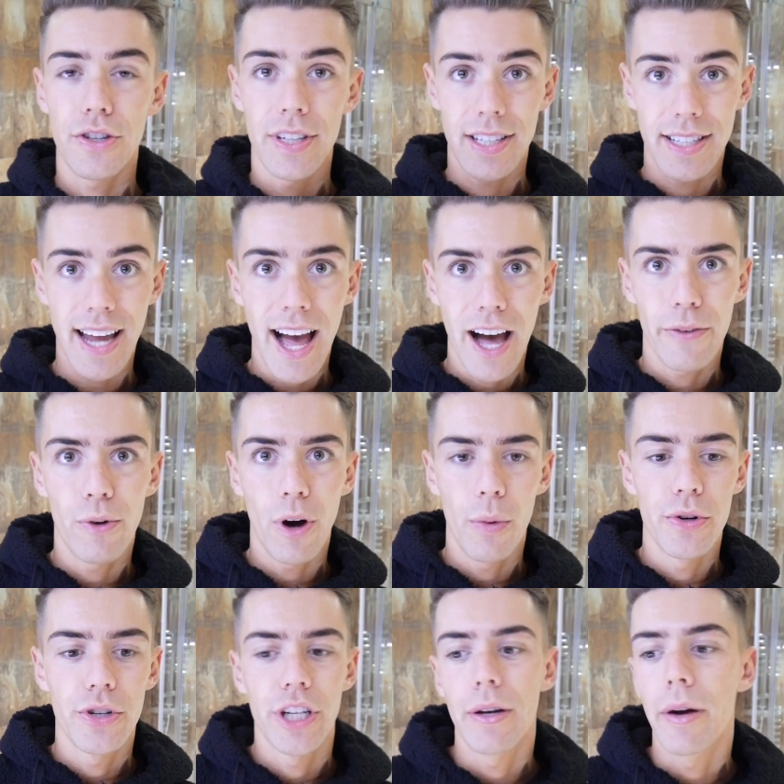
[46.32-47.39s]
So to start off, what
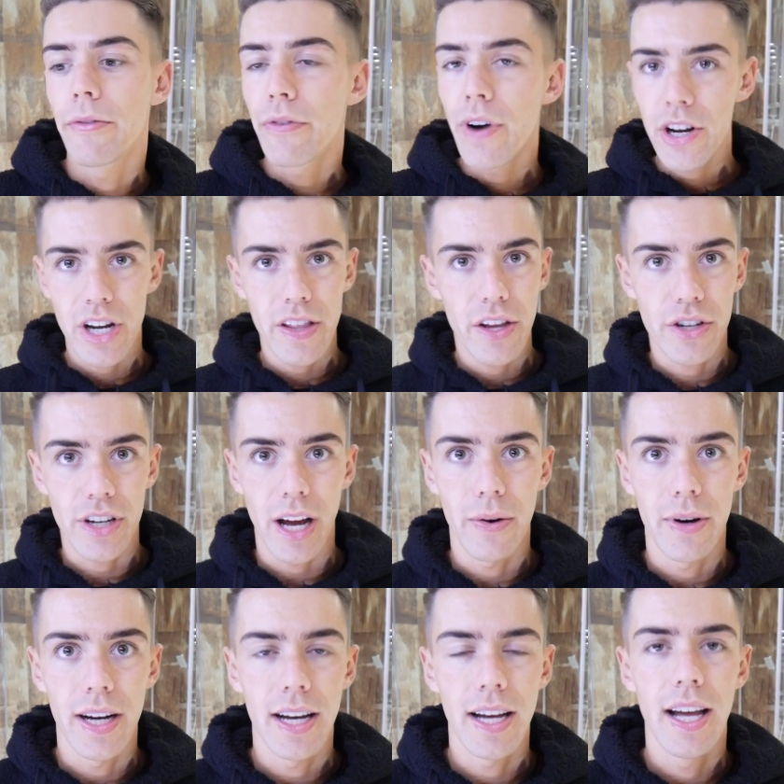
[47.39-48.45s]
we'll do, I'm fresh out the
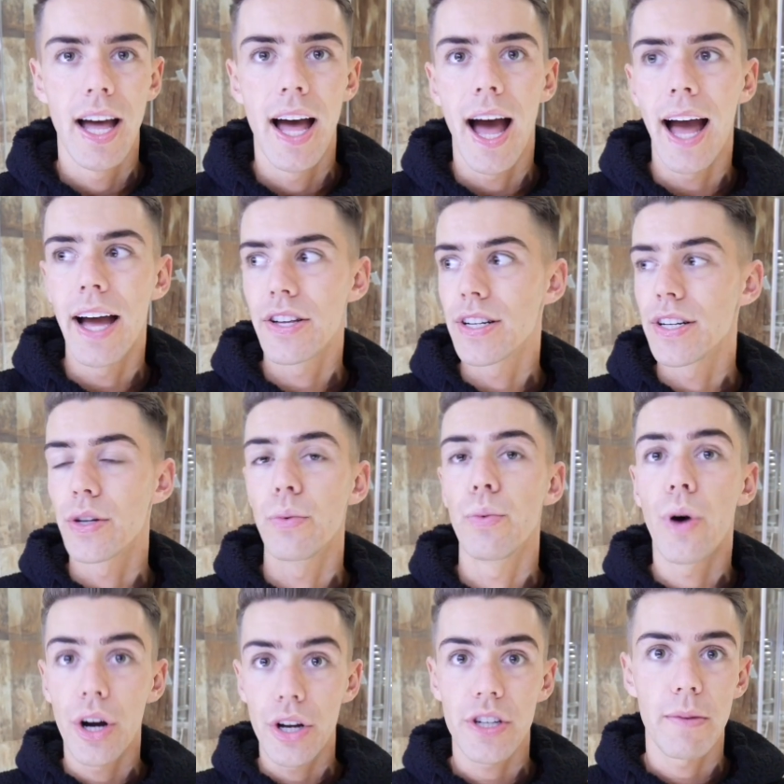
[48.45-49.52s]
shower. I just need to
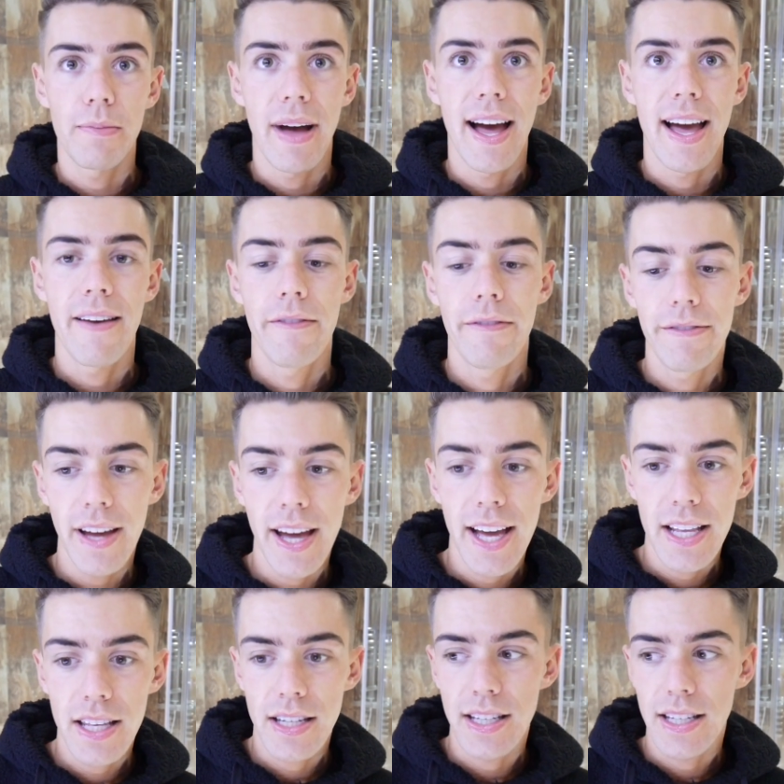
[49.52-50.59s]
wash my
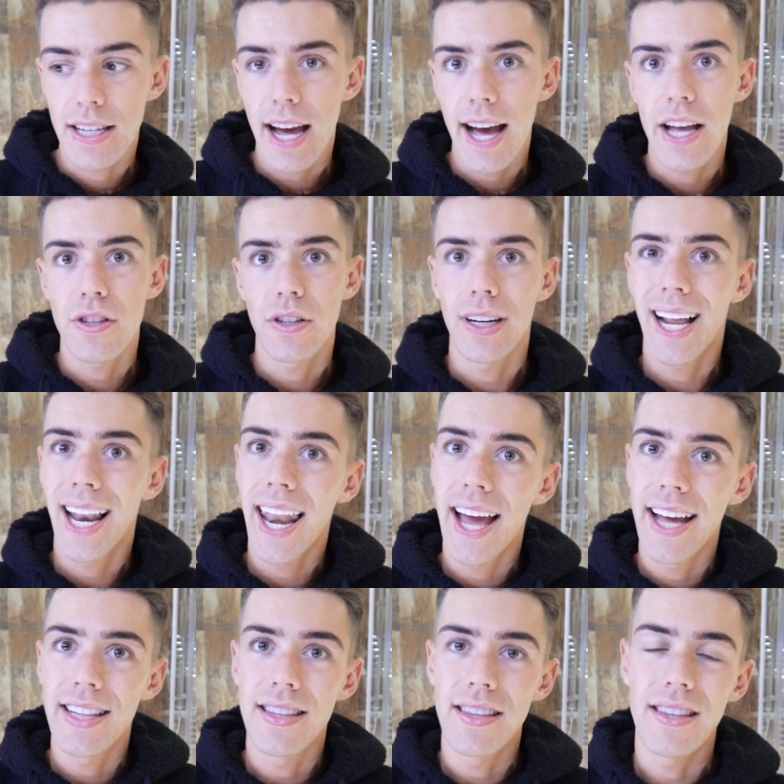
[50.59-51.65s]
face to start, so I
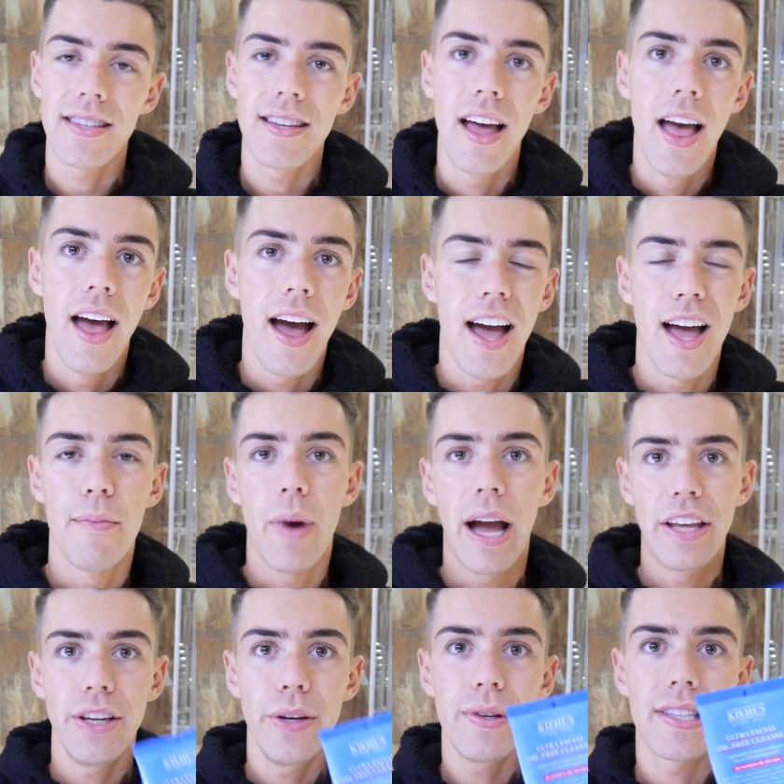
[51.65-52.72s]
cleanse. I
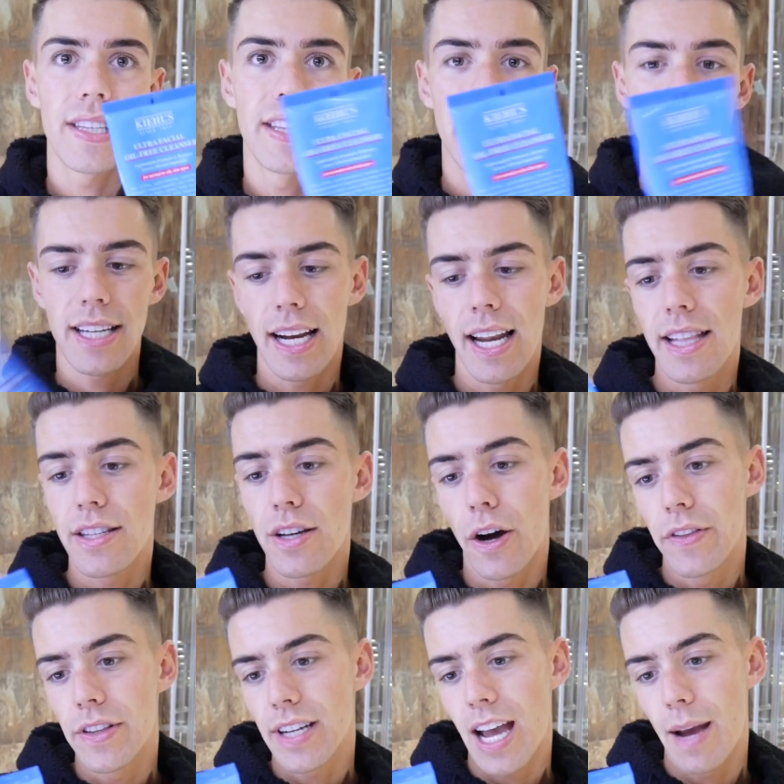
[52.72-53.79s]
use this cleanser
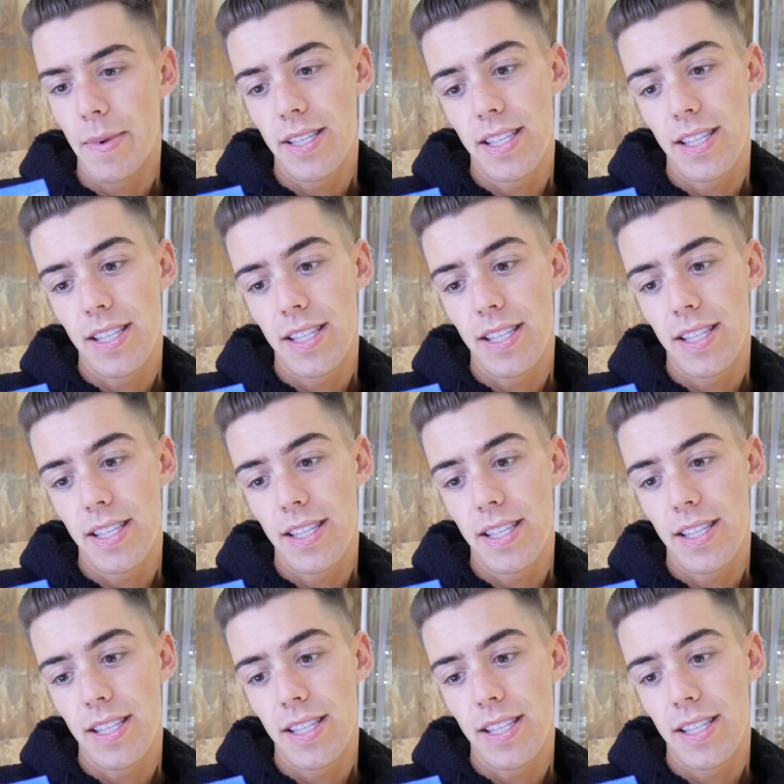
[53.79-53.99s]
all the time.